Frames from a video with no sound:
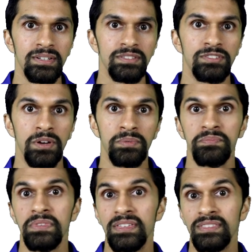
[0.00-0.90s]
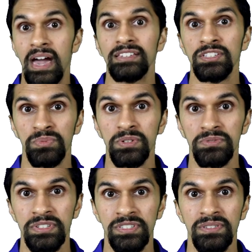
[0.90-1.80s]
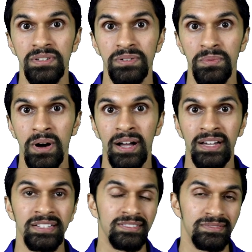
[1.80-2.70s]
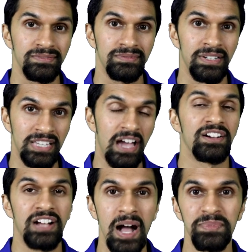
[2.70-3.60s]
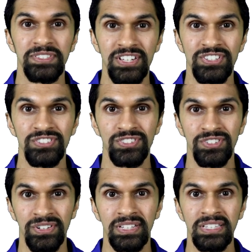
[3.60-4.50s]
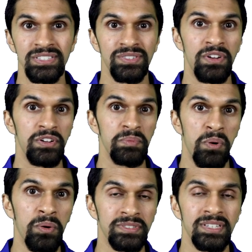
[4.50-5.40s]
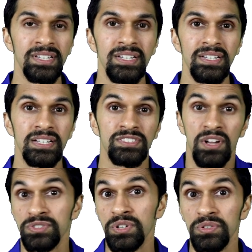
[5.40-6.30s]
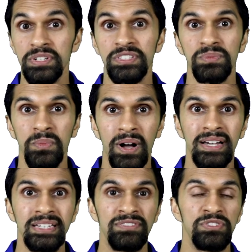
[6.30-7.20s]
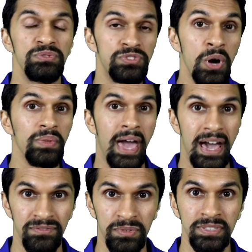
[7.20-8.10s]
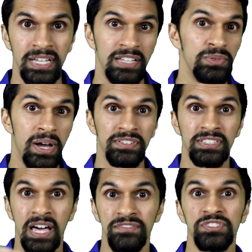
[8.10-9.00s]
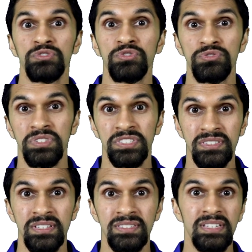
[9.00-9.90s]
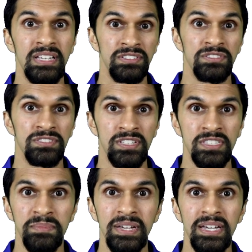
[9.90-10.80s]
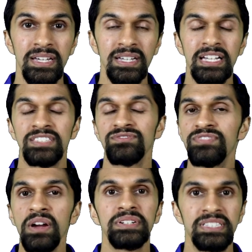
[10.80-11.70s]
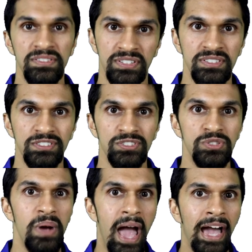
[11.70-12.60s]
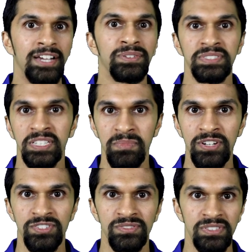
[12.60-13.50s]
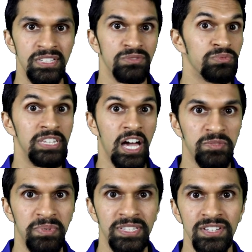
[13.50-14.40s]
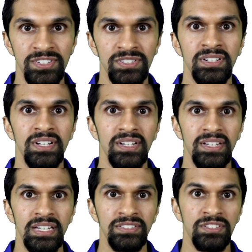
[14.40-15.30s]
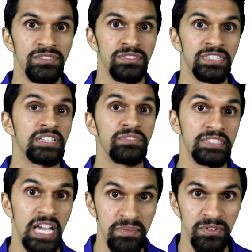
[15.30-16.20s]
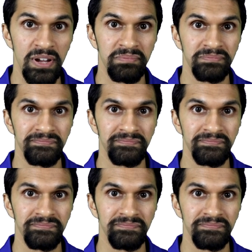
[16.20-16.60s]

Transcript: So that is one reason why an IR compensation circuit is very important. It's also a reason why if you don't have one and you have a lot of solution resistance in your system, it's very difficult to accurately measure the redox potential in your cyclic voltammogram.